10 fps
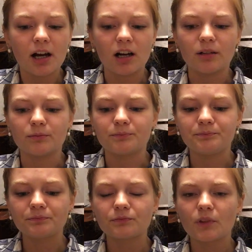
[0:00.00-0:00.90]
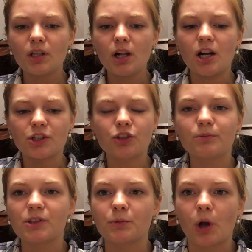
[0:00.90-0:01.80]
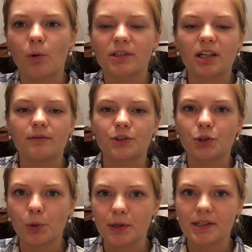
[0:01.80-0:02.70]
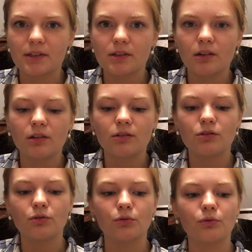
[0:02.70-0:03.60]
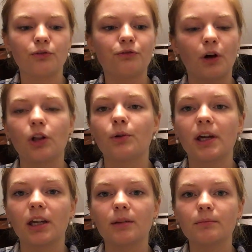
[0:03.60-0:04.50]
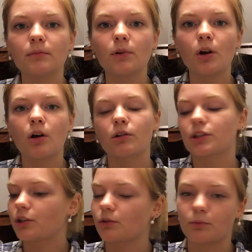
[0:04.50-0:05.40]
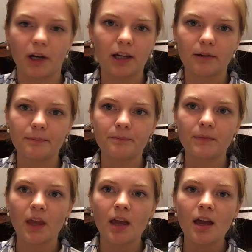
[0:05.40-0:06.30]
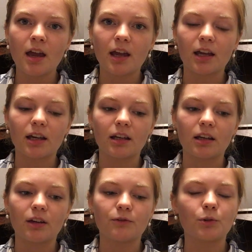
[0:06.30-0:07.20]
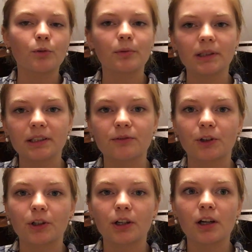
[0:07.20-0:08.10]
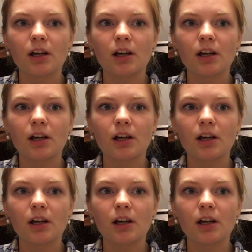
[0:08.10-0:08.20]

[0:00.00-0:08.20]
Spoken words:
As humans, we always have a choice to follow him or turn away. And if you're a believer,